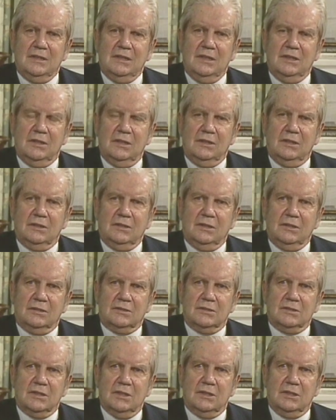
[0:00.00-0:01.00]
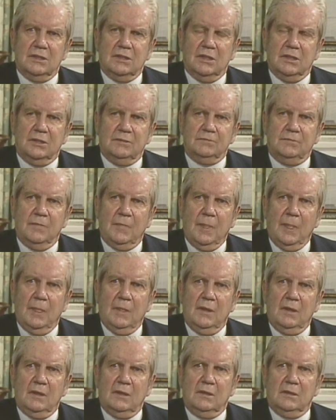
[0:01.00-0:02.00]
it, it, it's a, uh,
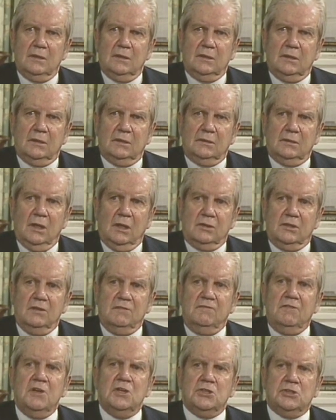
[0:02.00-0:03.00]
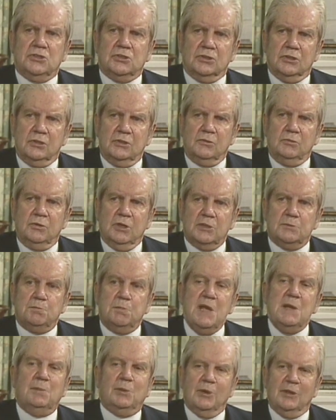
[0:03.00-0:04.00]
a division which
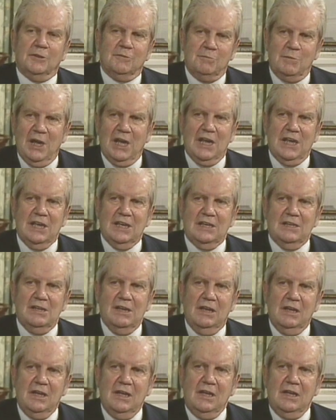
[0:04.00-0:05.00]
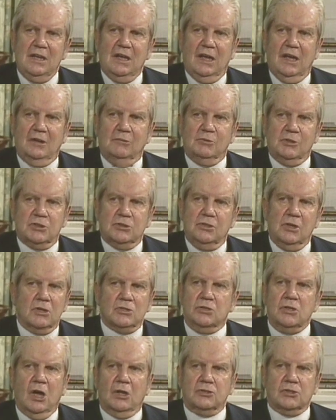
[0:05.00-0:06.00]
people have made mm. and which
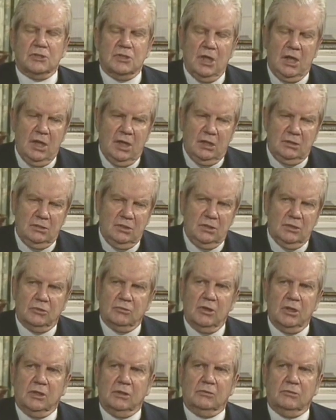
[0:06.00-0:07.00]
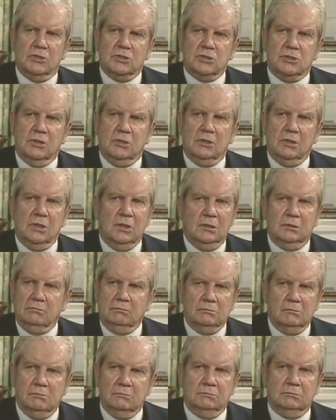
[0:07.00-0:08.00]
does not stand in the great Christian
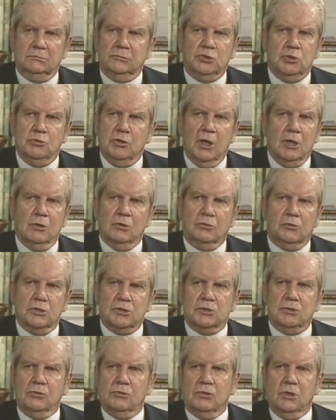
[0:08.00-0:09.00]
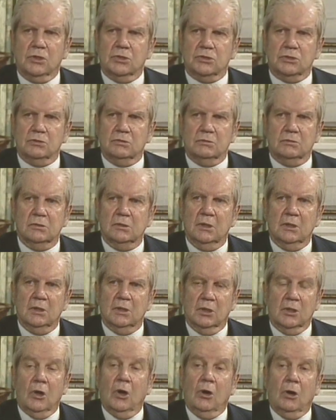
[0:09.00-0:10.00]
Judeo Christian tradition
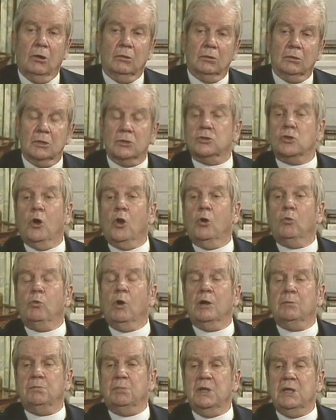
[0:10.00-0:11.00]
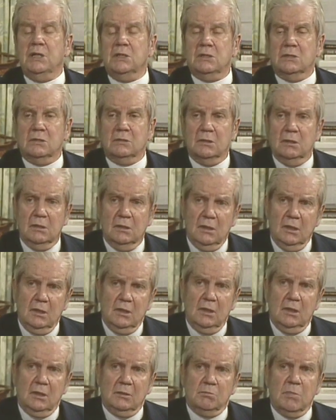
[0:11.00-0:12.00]
at all. It's all one piece,
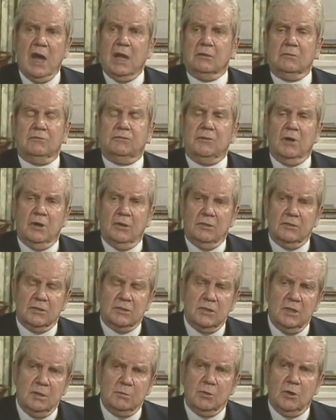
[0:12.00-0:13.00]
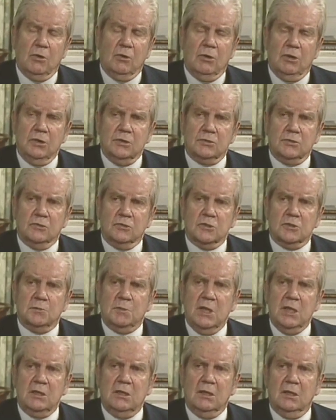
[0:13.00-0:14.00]
back and front of the same coin, so to
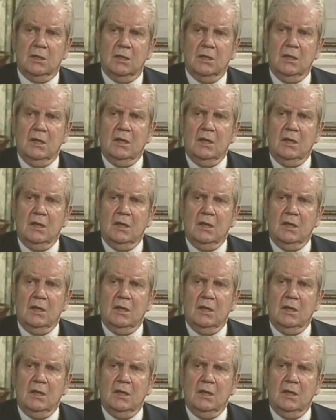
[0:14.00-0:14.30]
speak.